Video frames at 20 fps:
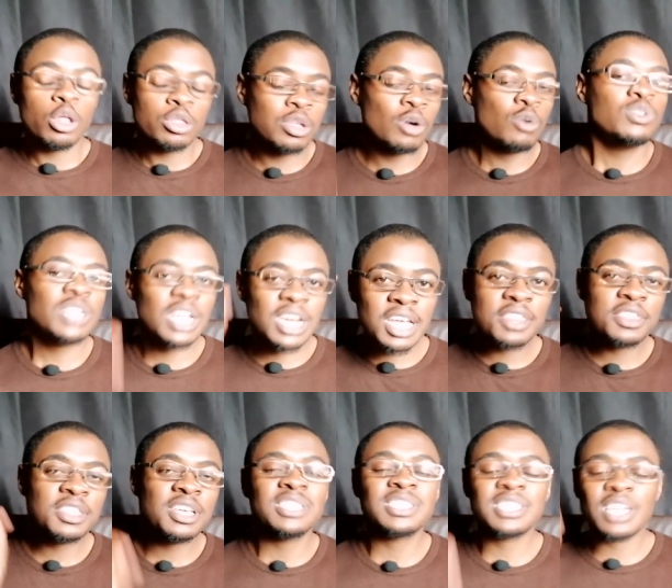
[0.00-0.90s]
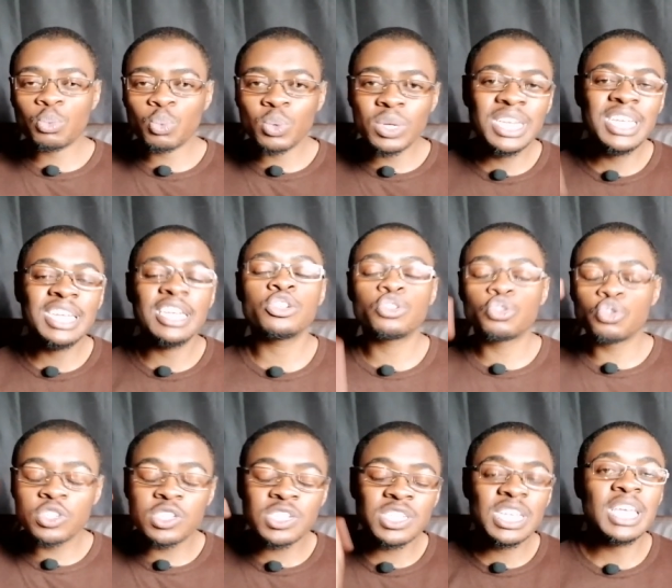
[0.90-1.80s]
Those are the things that we needed
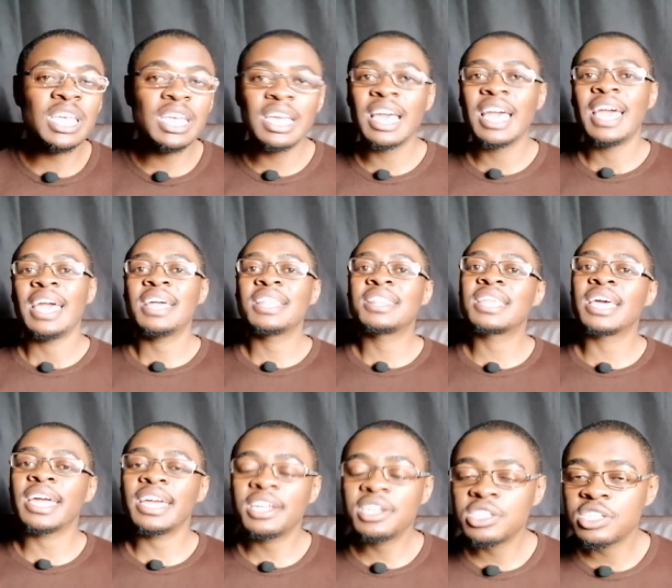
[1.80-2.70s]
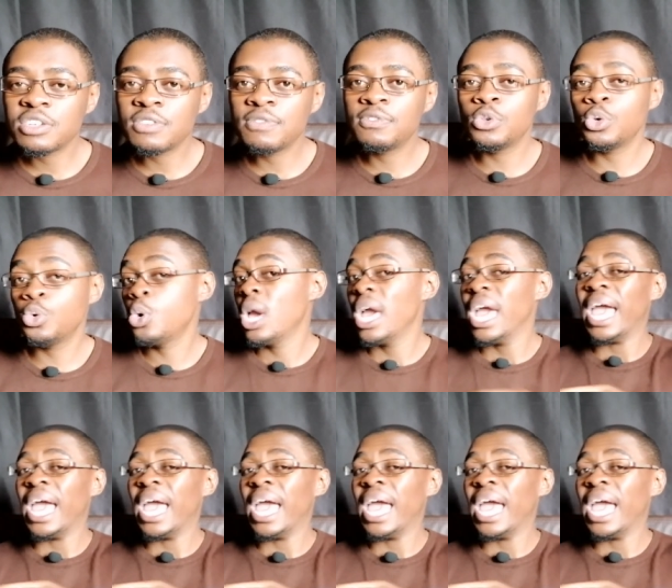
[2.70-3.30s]
to see in the interview,